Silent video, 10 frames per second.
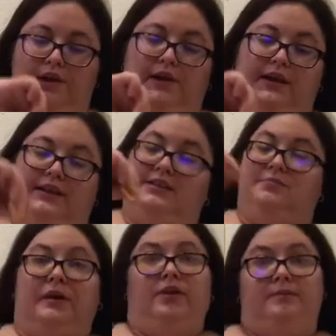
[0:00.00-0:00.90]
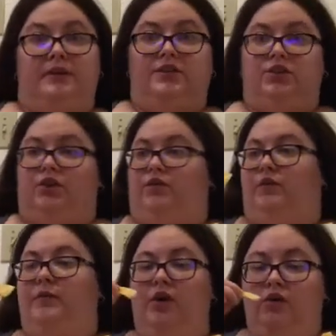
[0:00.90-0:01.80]
it inspired me to cook
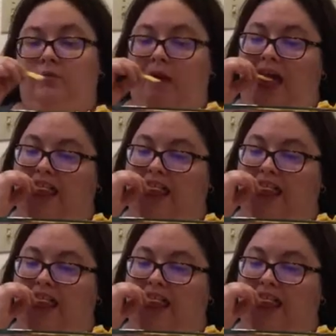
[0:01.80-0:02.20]
from home,